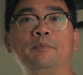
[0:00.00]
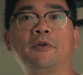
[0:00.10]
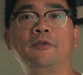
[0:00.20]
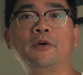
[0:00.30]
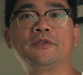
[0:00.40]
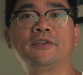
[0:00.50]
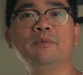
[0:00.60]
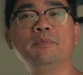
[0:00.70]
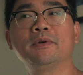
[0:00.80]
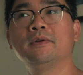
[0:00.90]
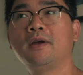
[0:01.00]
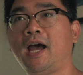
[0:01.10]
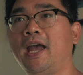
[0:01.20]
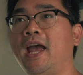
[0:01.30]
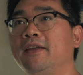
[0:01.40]
Provoke zip.
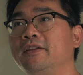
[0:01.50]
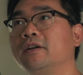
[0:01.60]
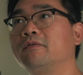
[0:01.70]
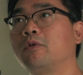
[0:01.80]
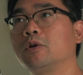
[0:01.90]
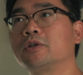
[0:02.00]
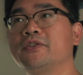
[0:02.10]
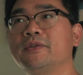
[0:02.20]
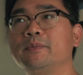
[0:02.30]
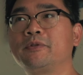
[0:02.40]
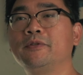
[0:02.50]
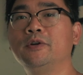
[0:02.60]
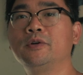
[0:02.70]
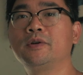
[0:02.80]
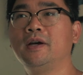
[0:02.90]
I had their rollers
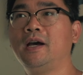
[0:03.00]
Provoke.